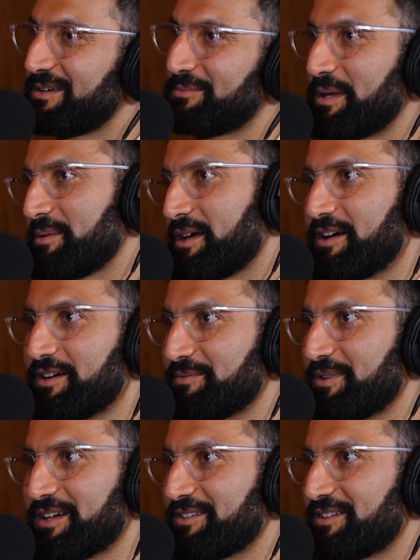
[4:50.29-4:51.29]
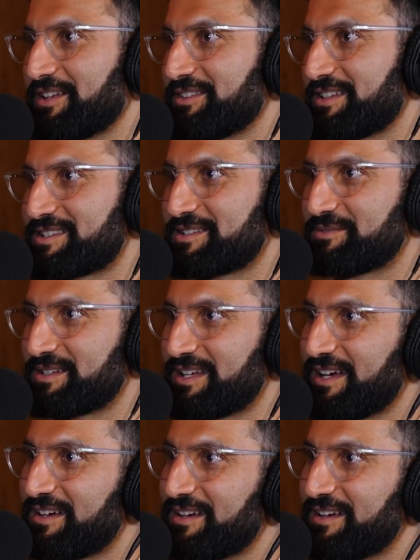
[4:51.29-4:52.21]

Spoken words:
Maybe I'll unlist it one day.